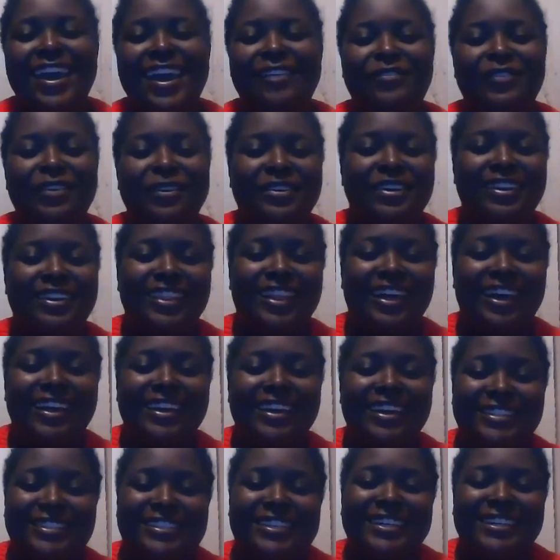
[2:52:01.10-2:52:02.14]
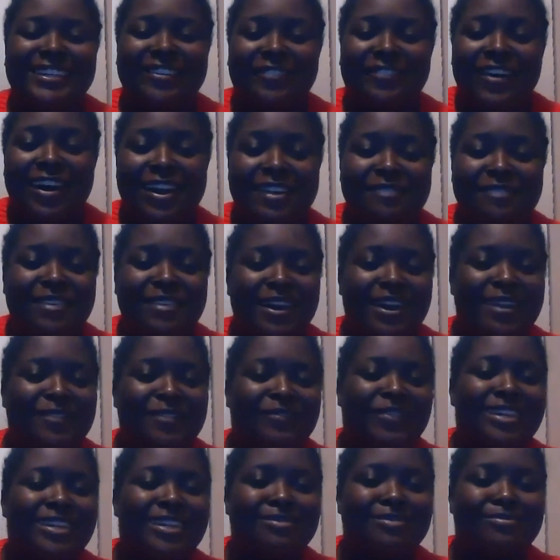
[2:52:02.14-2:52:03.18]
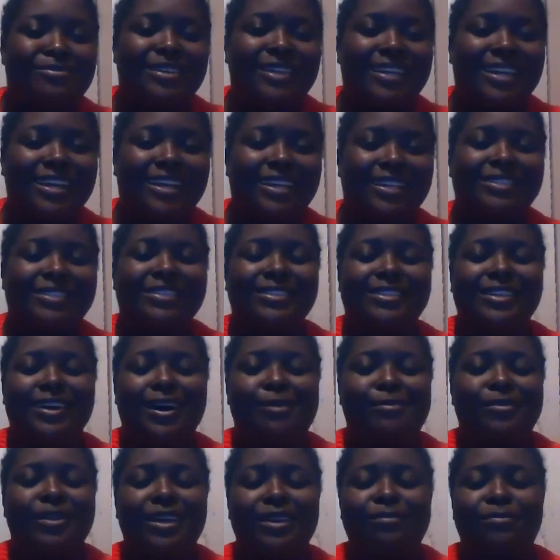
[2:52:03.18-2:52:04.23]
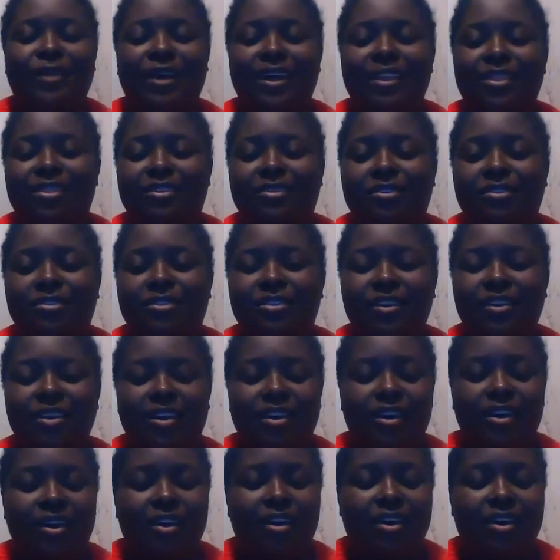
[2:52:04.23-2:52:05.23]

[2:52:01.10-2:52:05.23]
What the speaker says: if you would like to find me on Facebook, it's Dominique Bethel.